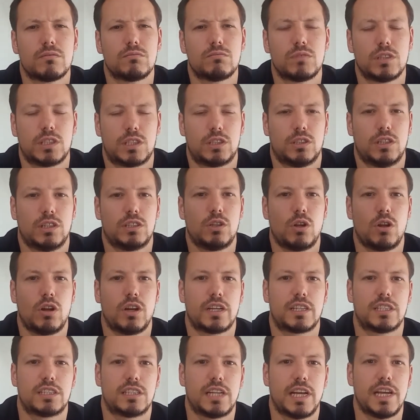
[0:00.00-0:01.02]
It's not
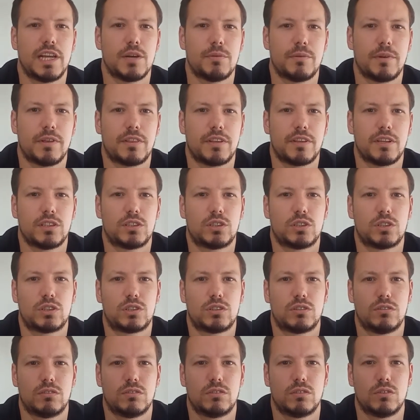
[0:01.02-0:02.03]
like a stadium or anything. It's just
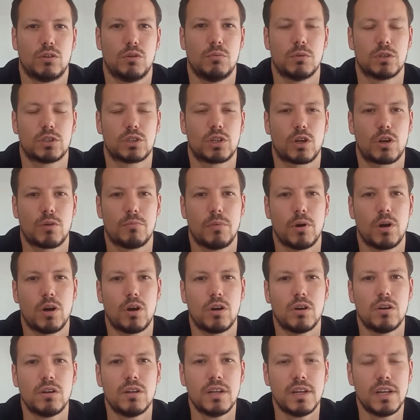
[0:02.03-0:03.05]
almost like a
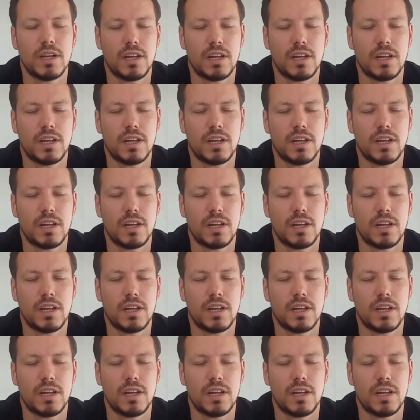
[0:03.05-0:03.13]
bar.